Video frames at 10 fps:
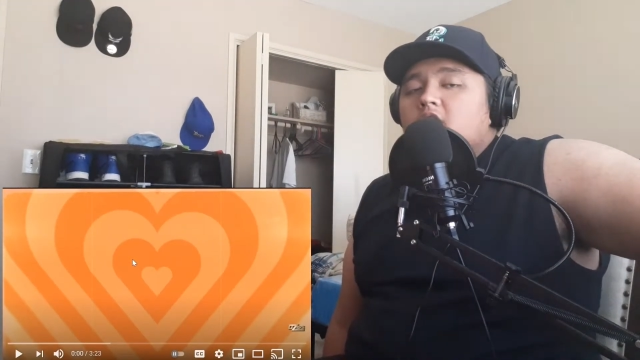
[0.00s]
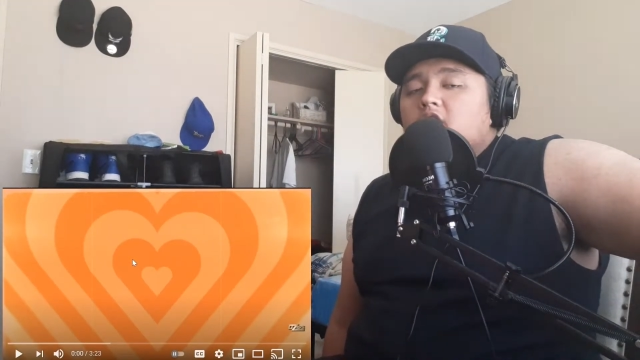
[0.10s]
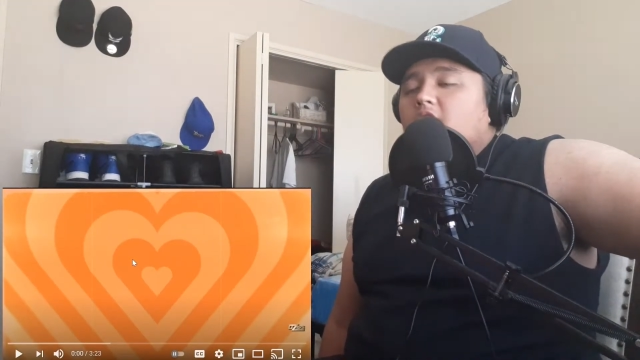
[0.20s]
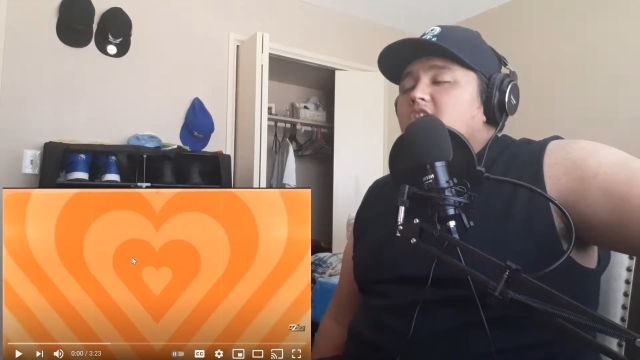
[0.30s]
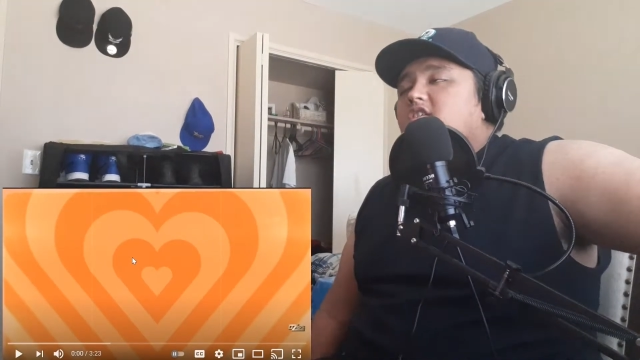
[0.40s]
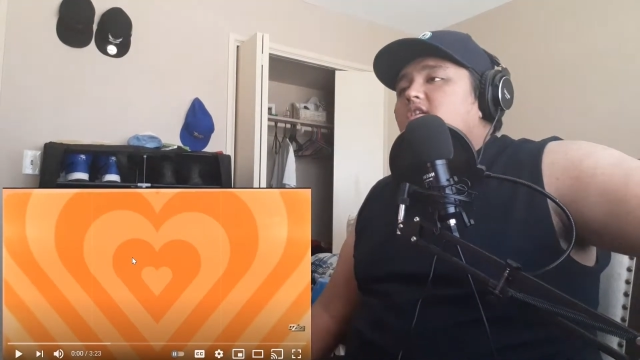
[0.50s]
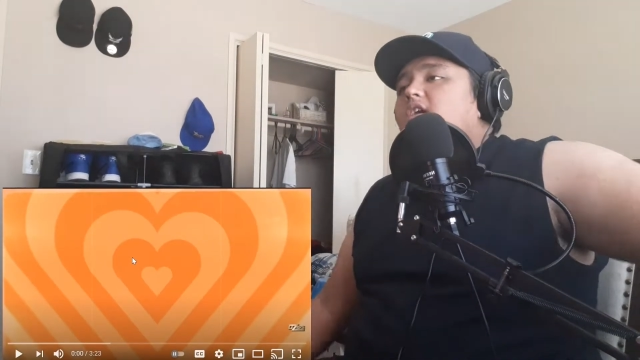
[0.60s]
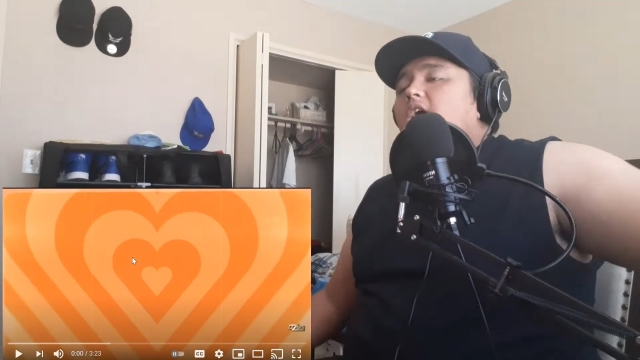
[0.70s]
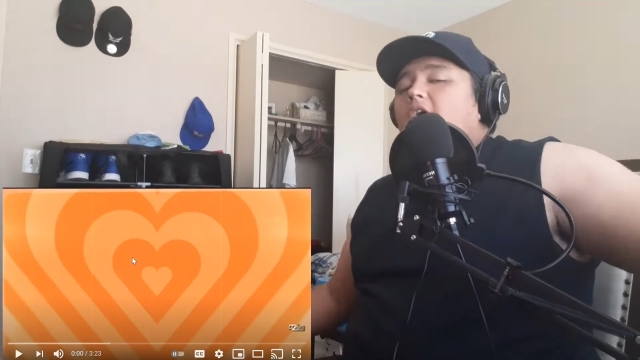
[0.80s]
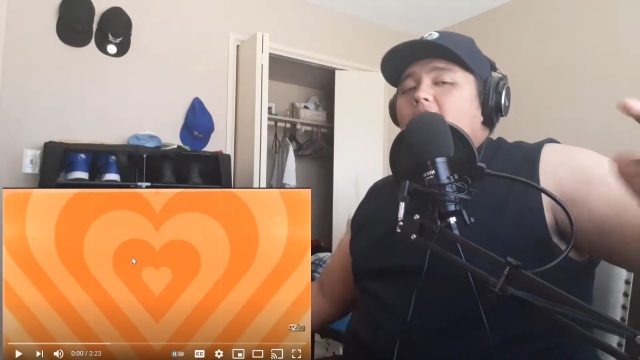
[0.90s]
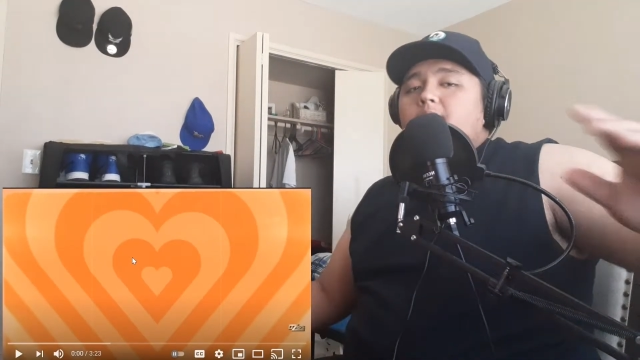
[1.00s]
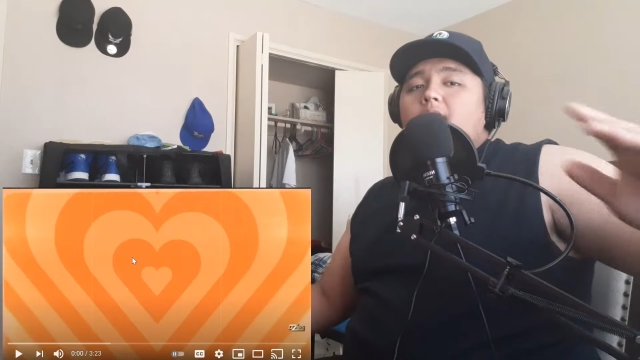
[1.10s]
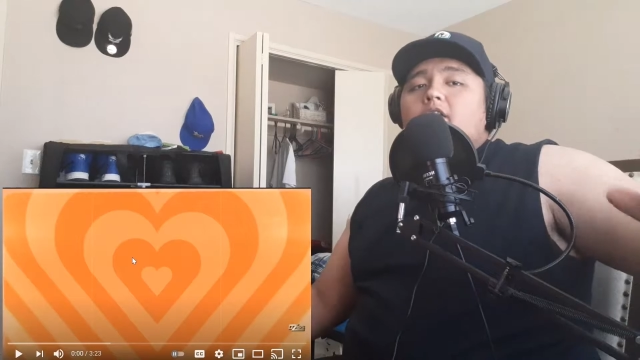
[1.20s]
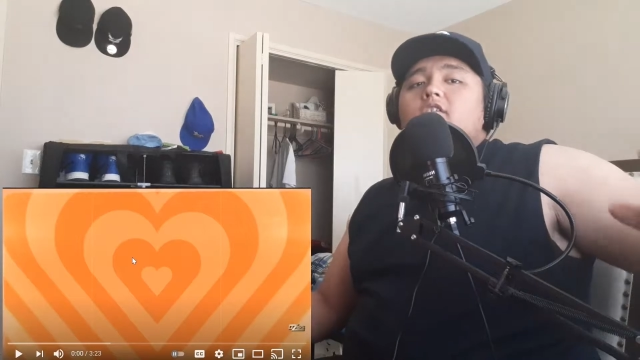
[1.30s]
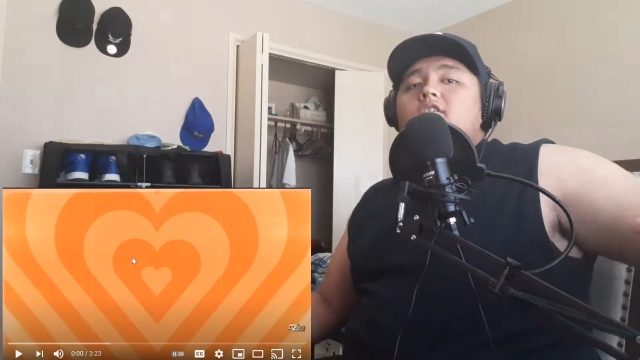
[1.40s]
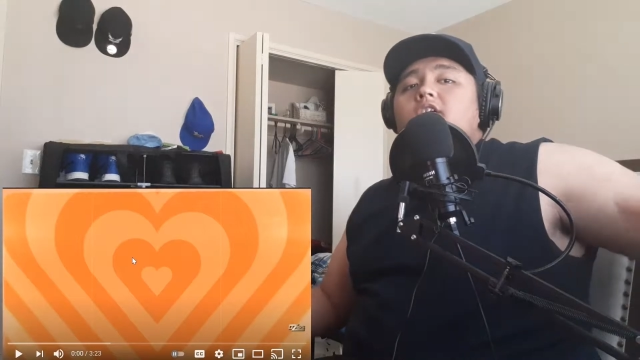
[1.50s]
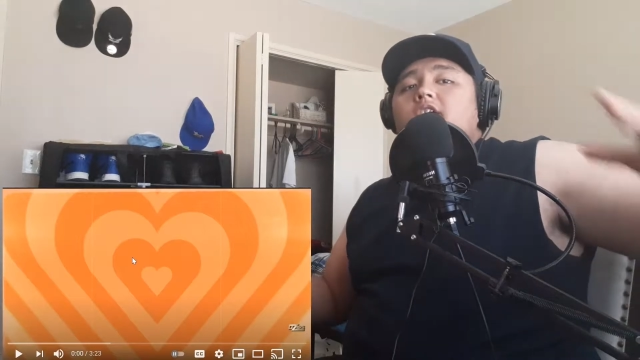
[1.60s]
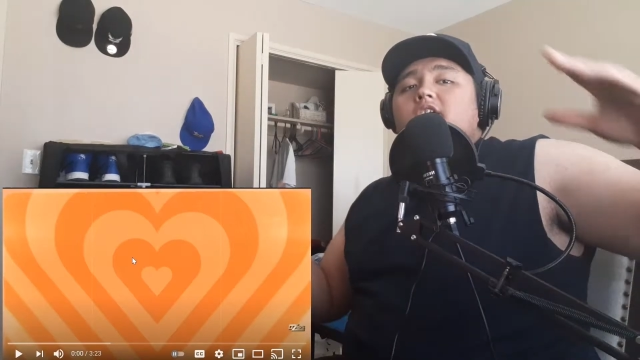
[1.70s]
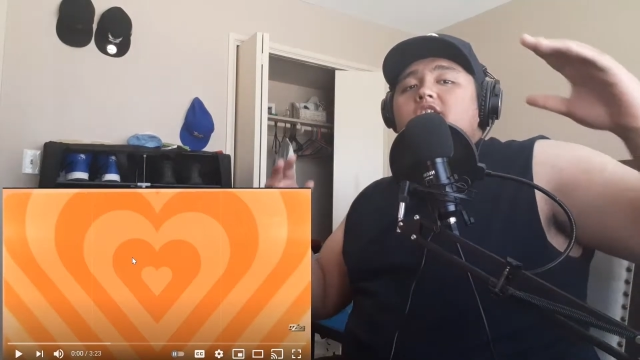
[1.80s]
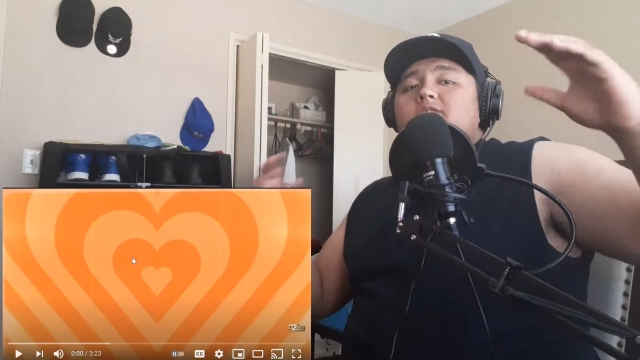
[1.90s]
No, actually, animado
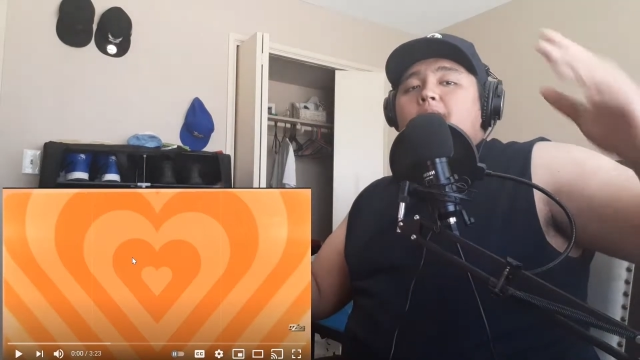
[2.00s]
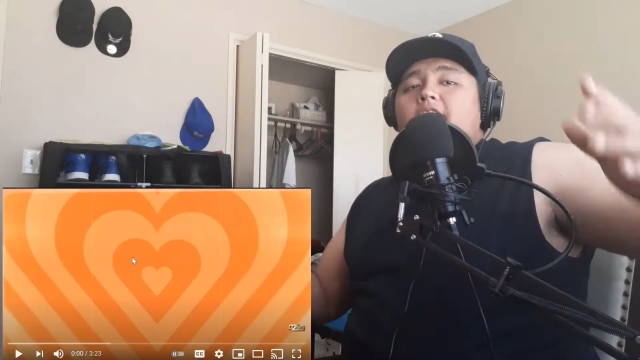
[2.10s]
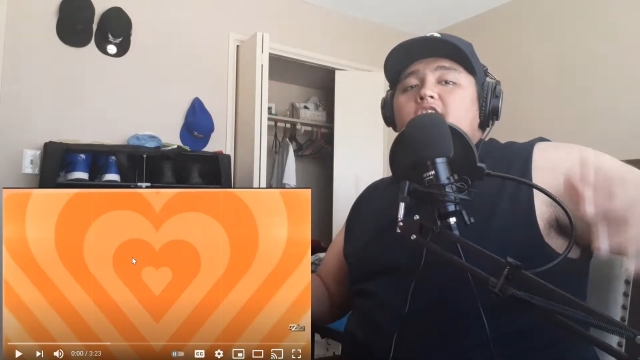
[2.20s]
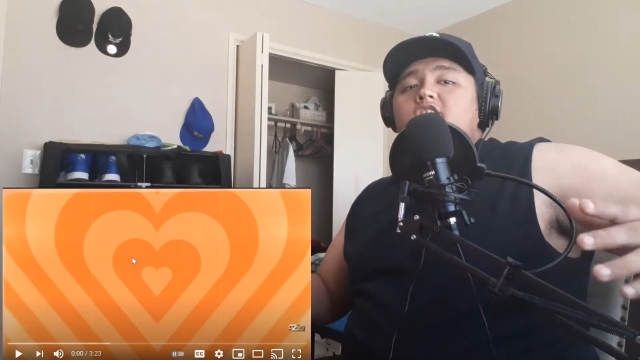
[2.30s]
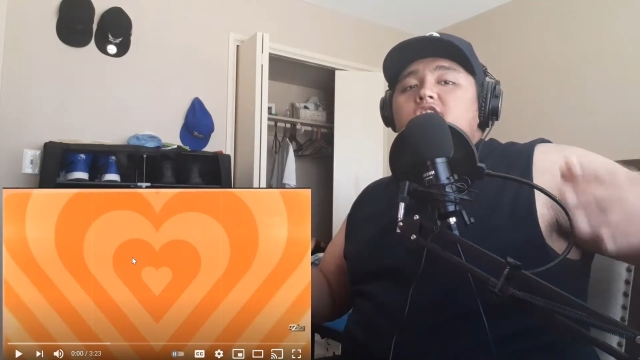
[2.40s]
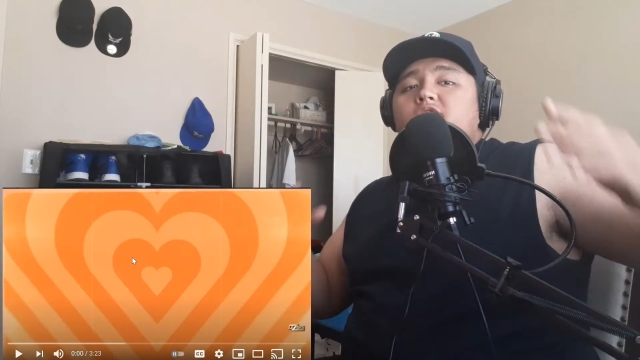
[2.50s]
is Spanish